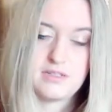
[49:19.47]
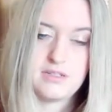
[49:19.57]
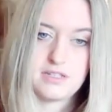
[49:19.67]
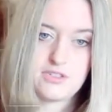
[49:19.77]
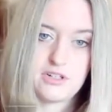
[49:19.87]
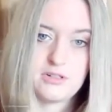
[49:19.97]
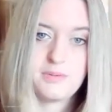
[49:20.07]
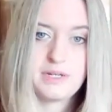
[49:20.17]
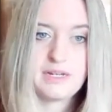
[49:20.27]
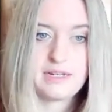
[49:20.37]
the strobe,
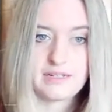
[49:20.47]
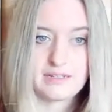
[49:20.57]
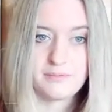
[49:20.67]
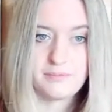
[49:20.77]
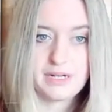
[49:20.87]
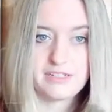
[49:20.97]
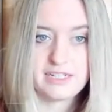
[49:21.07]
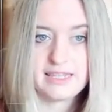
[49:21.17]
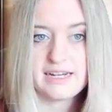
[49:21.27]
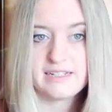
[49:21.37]
and
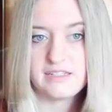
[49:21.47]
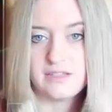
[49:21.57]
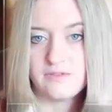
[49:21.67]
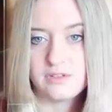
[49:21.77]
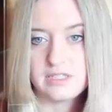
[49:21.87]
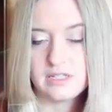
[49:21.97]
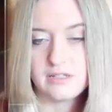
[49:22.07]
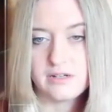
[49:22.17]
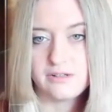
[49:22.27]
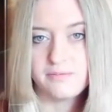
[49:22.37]
comparing that to the voice
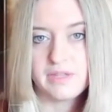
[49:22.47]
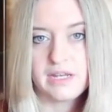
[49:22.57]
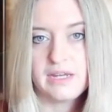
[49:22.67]
alarm,